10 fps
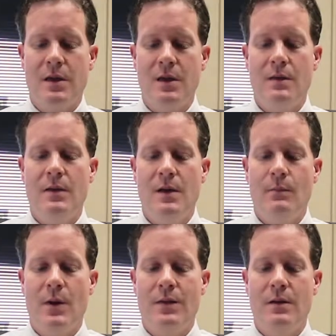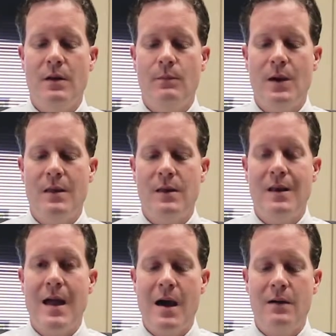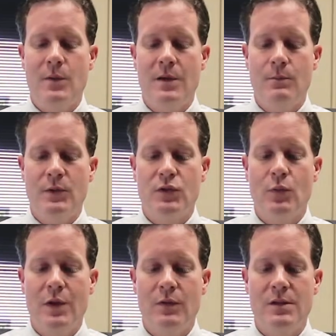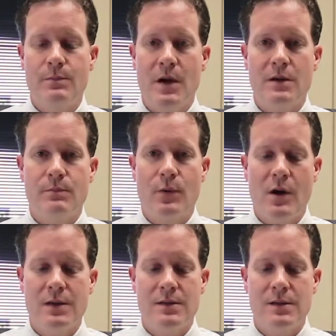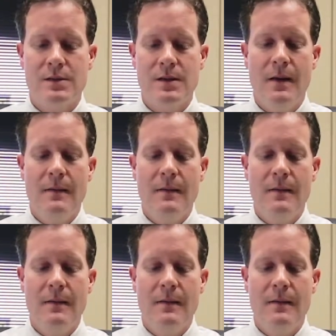again by the anatomy between the spinous process.